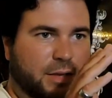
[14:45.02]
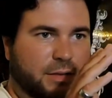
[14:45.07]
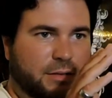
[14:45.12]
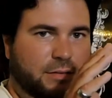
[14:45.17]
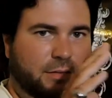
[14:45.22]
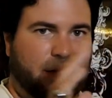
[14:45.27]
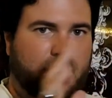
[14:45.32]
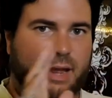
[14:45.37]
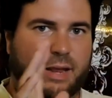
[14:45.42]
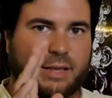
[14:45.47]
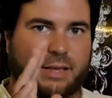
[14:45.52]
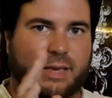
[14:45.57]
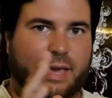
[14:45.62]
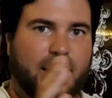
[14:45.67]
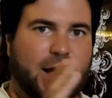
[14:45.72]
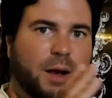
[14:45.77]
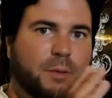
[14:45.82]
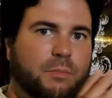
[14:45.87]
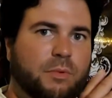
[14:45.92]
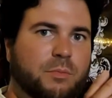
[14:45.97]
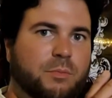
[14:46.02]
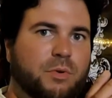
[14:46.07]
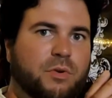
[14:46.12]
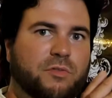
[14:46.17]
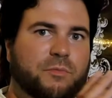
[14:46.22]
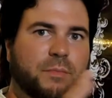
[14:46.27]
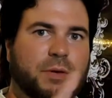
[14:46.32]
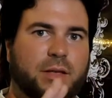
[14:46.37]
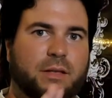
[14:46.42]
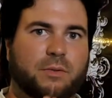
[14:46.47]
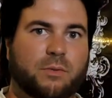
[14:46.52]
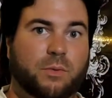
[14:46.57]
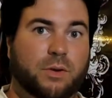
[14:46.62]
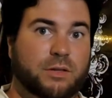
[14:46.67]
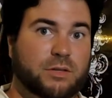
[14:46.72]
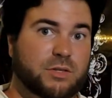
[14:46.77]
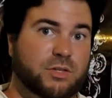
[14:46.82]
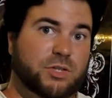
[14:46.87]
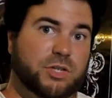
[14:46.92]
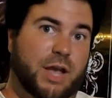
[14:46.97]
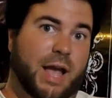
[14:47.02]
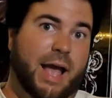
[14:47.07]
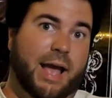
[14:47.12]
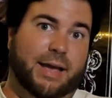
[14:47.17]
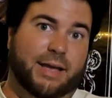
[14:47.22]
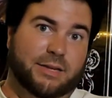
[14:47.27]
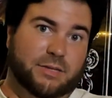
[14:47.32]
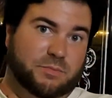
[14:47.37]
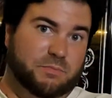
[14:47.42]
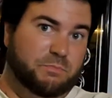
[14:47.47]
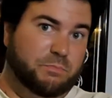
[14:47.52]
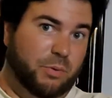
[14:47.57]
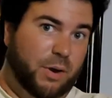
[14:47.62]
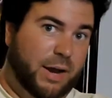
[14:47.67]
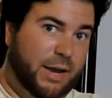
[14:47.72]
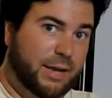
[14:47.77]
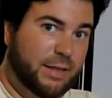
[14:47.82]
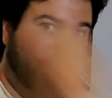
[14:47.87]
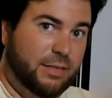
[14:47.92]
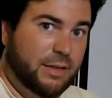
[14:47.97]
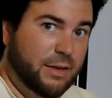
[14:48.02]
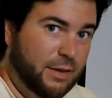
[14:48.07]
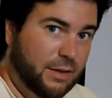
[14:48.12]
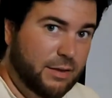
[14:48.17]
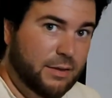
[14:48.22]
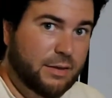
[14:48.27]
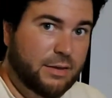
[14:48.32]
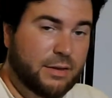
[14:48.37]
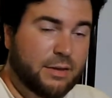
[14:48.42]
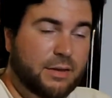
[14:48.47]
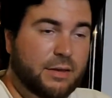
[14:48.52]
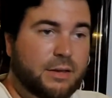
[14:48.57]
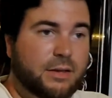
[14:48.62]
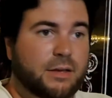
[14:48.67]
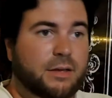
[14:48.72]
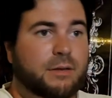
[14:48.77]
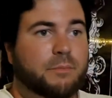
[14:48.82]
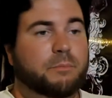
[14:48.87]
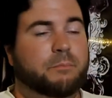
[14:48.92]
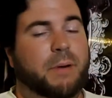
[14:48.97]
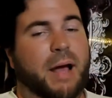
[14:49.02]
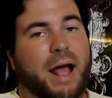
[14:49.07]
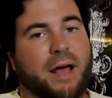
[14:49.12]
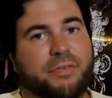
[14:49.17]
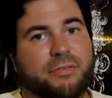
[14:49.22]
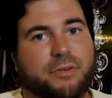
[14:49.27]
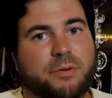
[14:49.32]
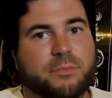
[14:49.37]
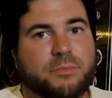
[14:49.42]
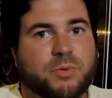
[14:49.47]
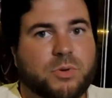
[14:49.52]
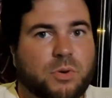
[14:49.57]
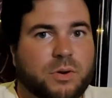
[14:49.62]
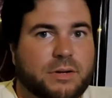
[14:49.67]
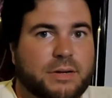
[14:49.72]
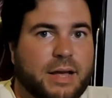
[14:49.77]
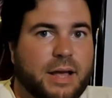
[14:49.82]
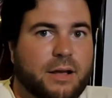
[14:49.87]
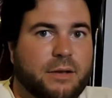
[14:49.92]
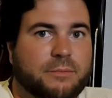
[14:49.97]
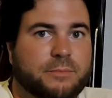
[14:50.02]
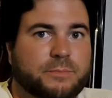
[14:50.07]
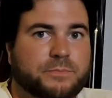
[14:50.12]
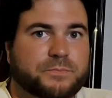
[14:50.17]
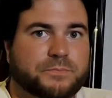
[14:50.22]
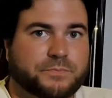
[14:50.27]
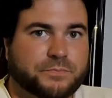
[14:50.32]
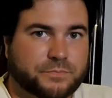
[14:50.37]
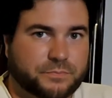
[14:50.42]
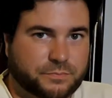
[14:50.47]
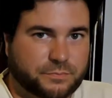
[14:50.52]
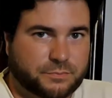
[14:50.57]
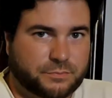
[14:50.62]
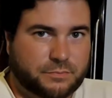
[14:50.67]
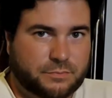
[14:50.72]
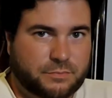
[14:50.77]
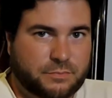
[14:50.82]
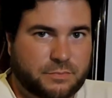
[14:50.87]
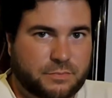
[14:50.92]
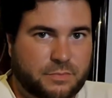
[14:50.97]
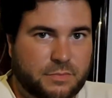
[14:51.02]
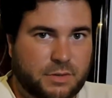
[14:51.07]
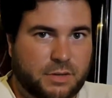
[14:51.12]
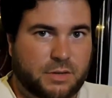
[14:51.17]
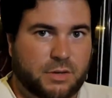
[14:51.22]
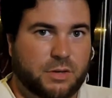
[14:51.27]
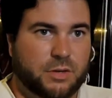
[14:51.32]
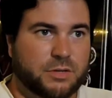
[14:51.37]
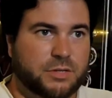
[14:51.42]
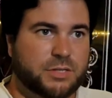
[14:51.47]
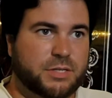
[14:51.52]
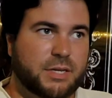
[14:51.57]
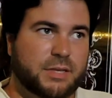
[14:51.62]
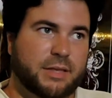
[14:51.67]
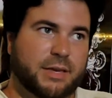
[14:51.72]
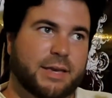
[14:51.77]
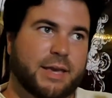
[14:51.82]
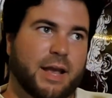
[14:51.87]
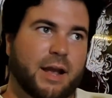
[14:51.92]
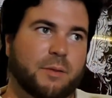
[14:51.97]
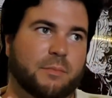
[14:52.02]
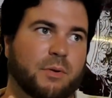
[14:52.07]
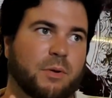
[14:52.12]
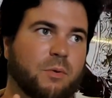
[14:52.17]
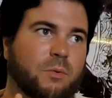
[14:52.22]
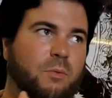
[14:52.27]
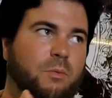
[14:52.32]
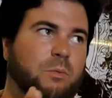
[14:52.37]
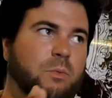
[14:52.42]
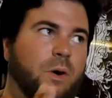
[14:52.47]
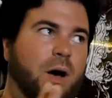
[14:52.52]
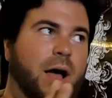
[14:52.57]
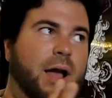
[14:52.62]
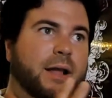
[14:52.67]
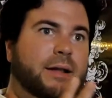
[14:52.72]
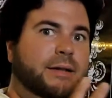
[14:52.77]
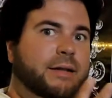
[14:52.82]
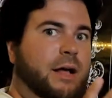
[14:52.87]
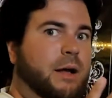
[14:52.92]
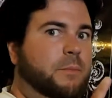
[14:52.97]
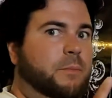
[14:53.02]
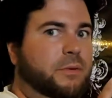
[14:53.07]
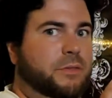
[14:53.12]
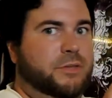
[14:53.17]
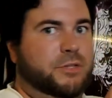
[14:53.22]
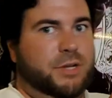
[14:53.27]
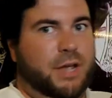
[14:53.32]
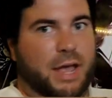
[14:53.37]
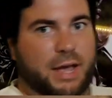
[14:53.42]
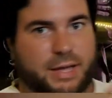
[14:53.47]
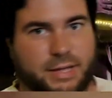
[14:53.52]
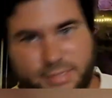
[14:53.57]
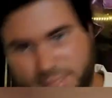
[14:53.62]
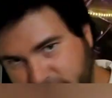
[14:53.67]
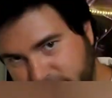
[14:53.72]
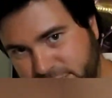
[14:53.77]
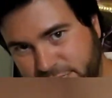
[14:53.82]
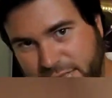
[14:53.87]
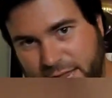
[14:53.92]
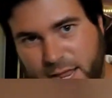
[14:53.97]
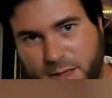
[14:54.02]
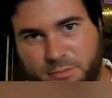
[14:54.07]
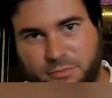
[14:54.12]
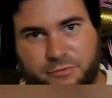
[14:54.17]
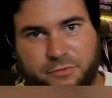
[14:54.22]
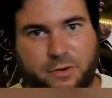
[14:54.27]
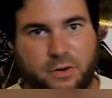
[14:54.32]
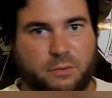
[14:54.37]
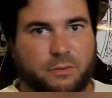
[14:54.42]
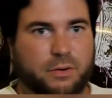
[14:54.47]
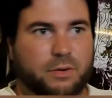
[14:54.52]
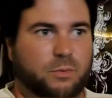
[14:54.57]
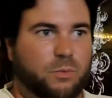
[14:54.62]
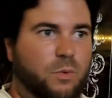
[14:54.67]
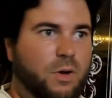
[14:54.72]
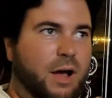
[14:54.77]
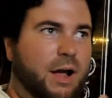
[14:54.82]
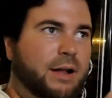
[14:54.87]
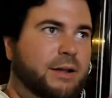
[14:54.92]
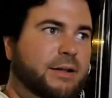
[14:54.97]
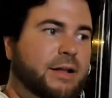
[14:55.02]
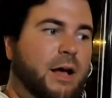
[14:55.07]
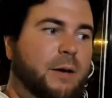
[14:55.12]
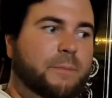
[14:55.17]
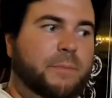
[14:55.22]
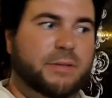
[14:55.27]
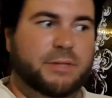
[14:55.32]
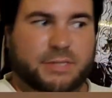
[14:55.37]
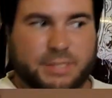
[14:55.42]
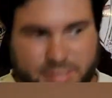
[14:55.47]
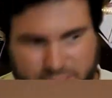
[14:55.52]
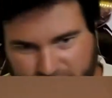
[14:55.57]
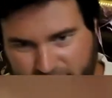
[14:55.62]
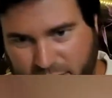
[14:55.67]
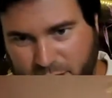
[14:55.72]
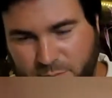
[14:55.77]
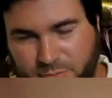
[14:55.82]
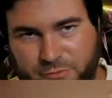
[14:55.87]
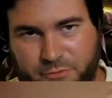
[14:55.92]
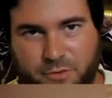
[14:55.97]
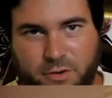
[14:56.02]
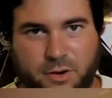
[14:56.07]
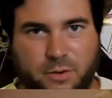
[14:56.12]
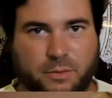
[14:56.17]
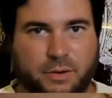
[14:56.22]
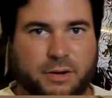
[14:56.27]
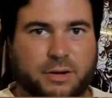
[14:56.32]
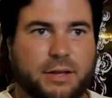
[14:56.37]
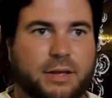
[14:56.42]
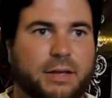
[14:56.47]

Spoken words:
light camera movement when Jack is breaking the bathroom door down. You see the camera wind up with Jack and slam forward, wind up and slam forward.